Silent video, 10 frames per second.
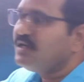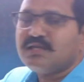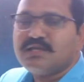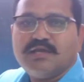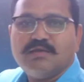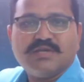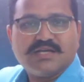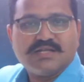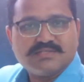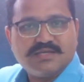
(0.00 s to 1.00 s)

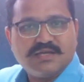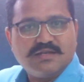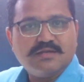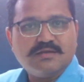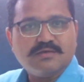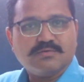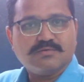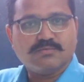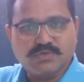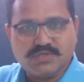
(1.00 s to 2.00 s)
chemical cell
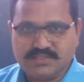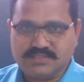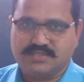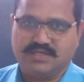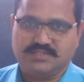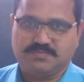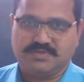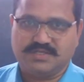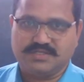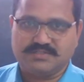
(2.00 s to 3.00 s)
with
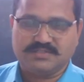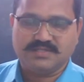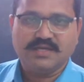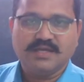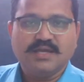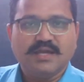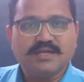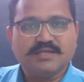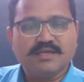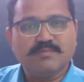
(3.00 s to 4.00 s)
transference,
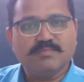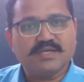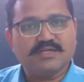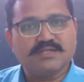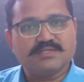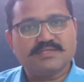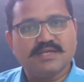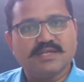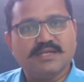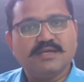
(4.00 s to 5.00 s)
and chemical
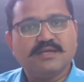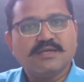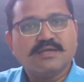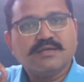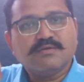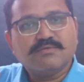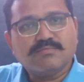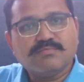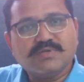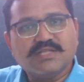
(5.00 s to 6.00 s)
cell
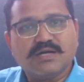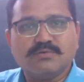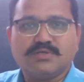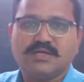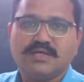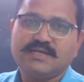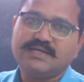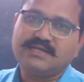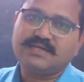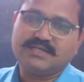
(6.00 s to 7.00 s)
without
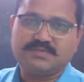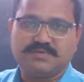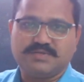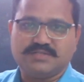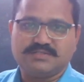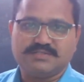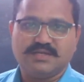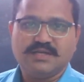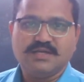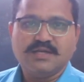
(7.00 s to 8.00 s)
transference.
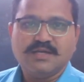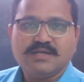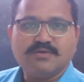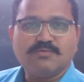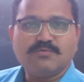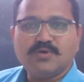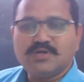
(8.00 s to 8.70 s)
Now what